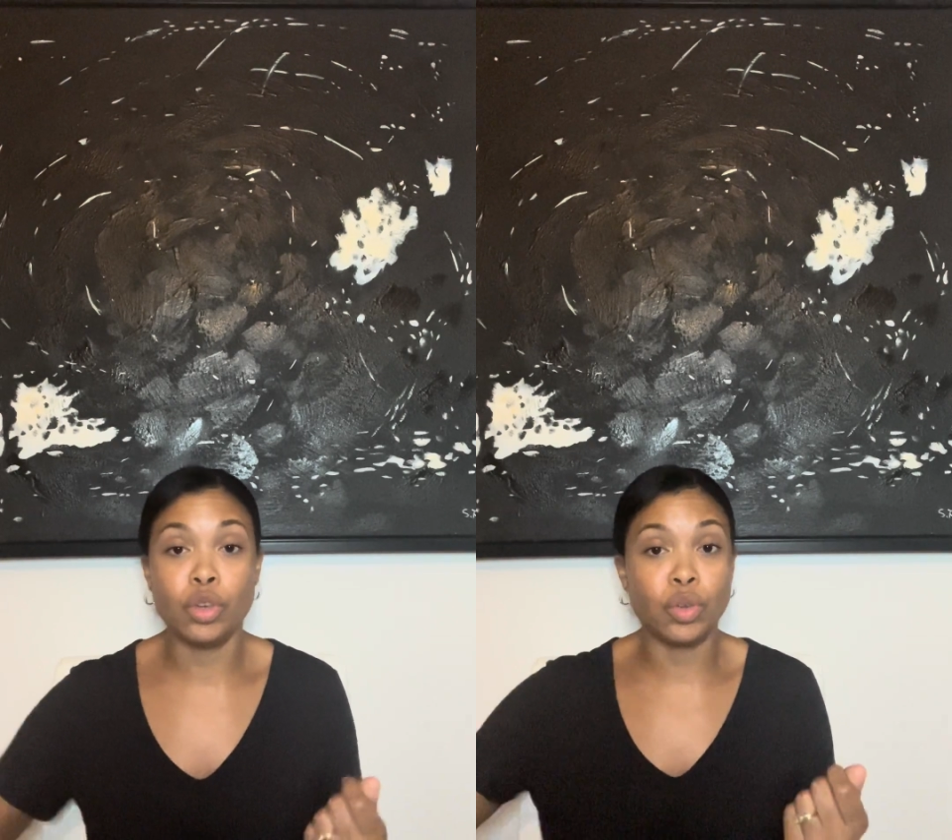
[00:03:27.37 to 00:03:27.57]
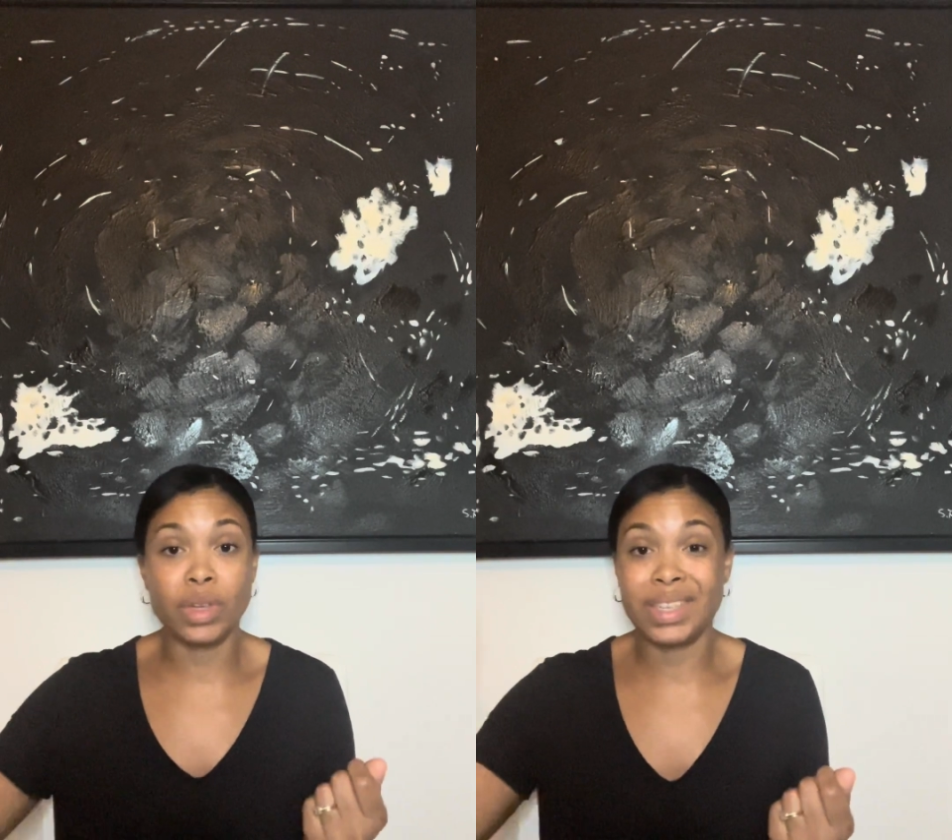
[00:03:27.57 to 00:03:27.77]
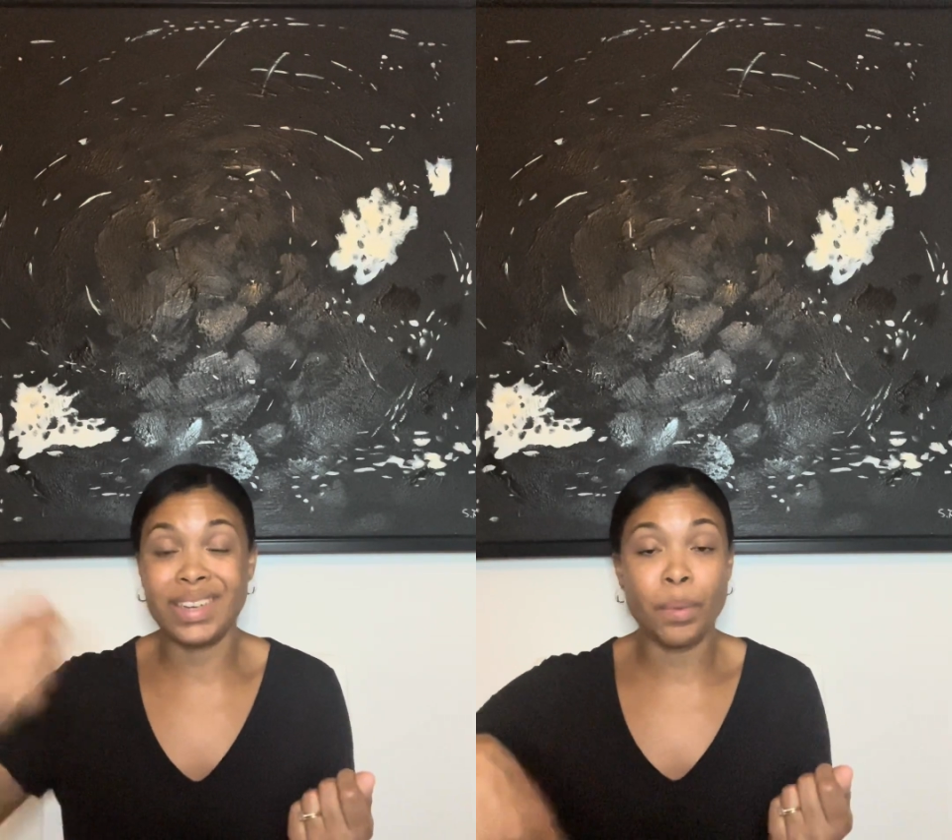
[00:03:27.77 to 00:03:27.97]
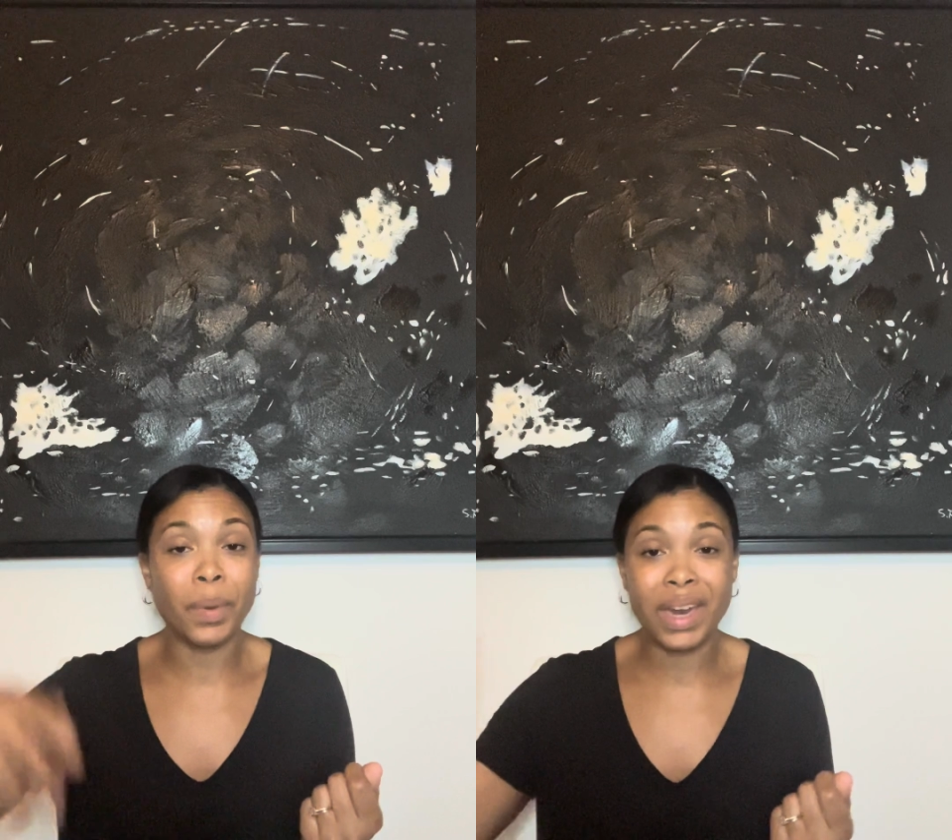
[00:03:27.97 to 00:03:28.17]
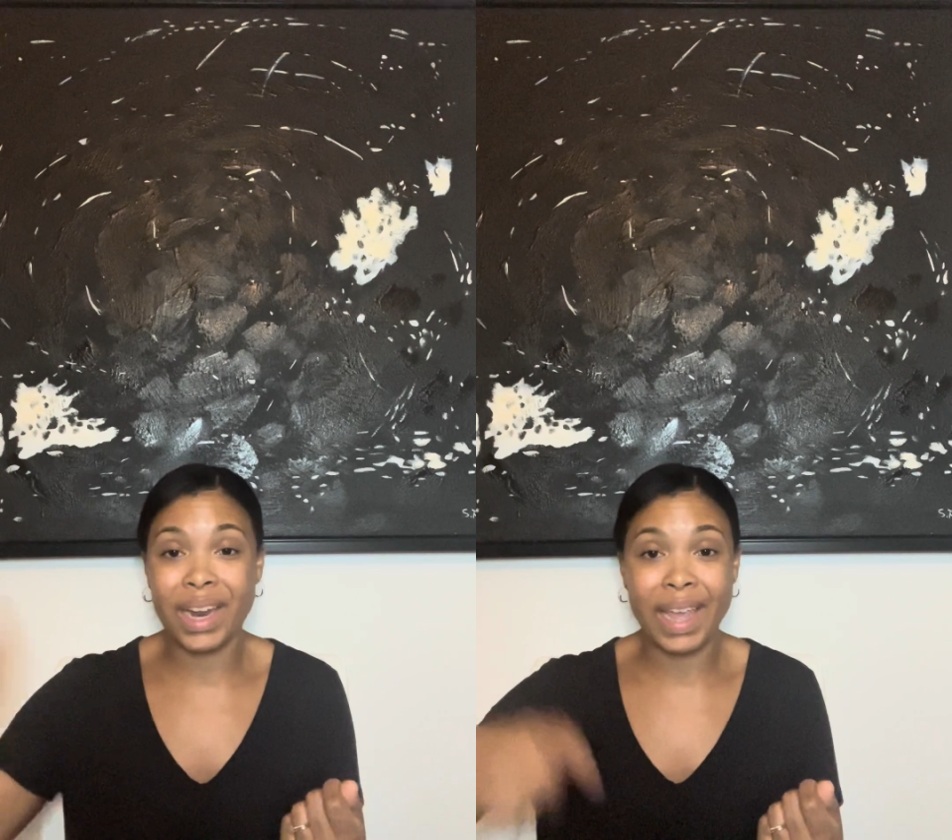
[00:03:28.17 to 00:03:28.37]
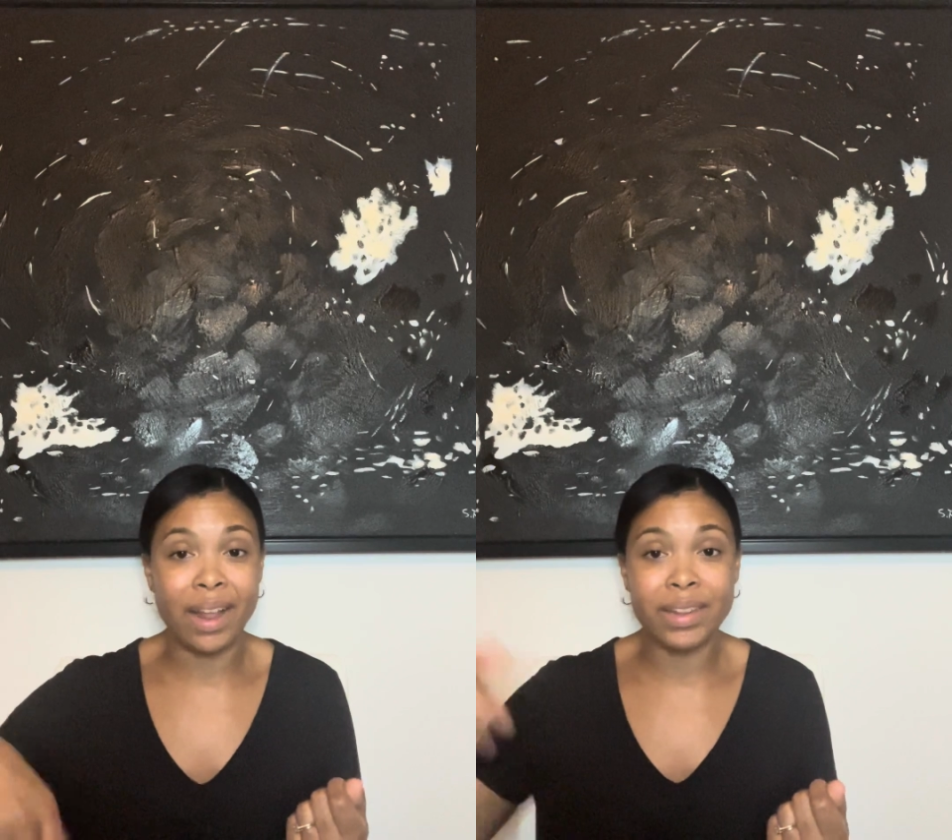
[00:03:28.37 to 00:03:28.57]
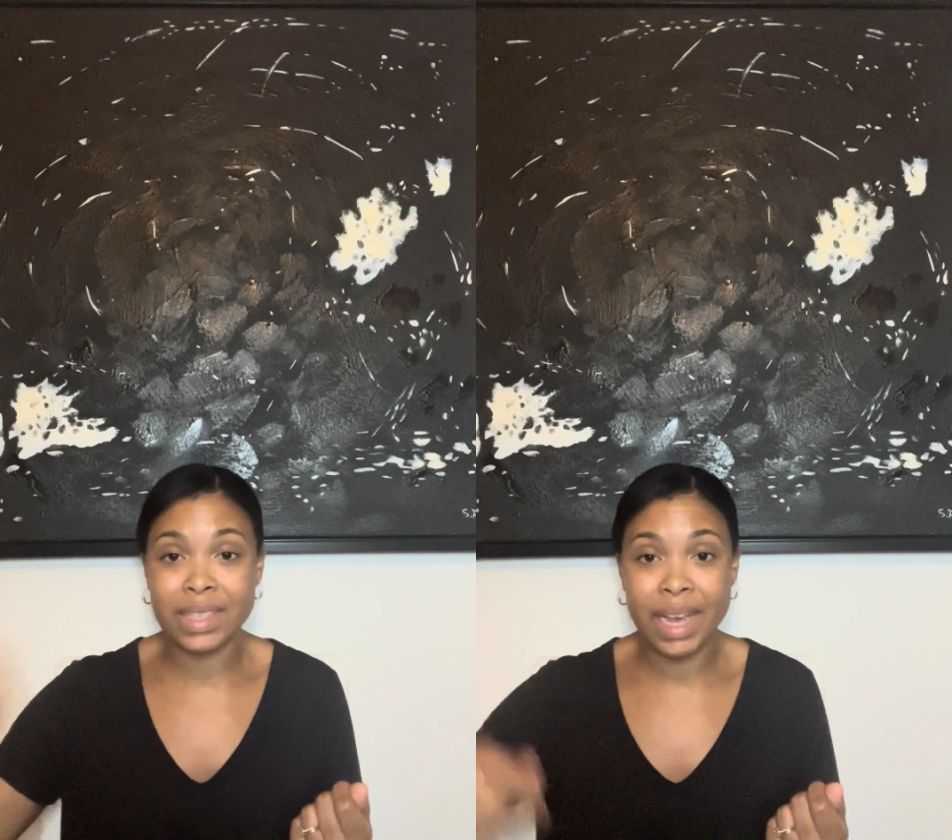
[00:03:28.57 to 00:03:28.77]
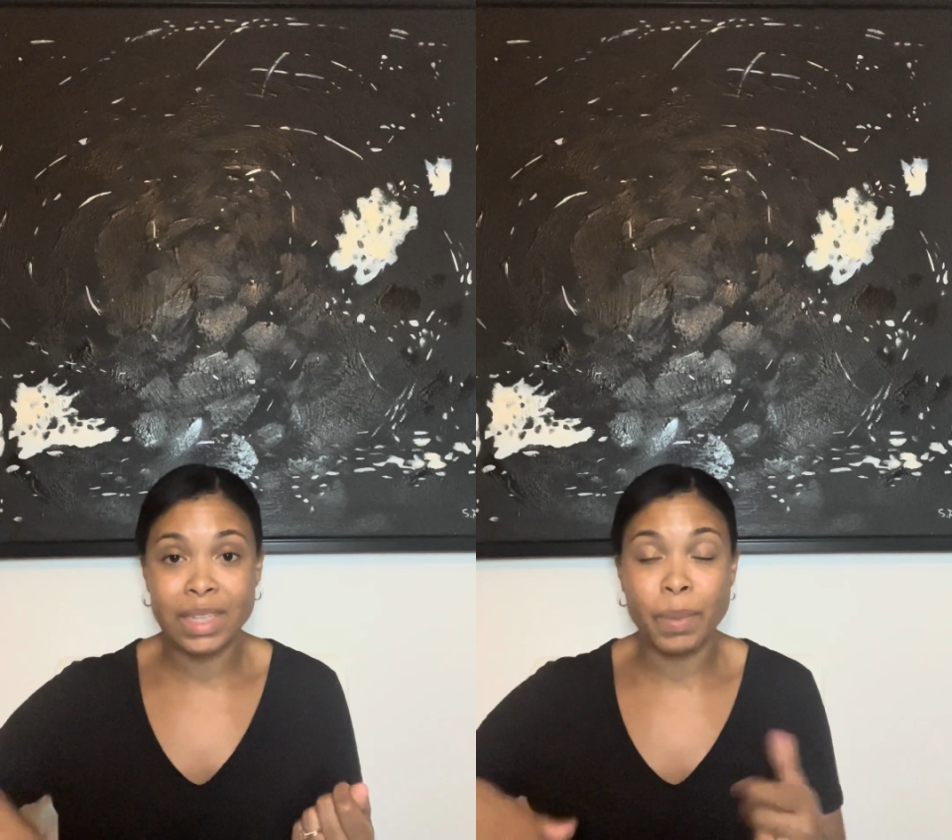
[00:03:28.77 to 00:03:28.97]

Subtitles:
You can just dump it in a gallon-sized